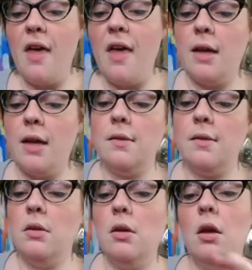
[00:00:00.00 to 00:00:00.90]
that.
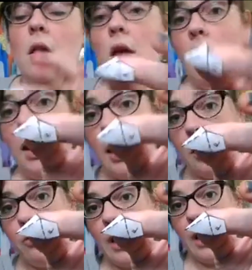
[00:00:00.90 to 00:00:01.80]
And I
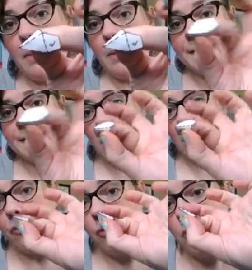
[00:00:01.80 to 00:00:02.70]
create
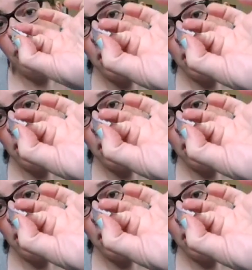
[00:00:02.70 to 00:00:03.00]
myself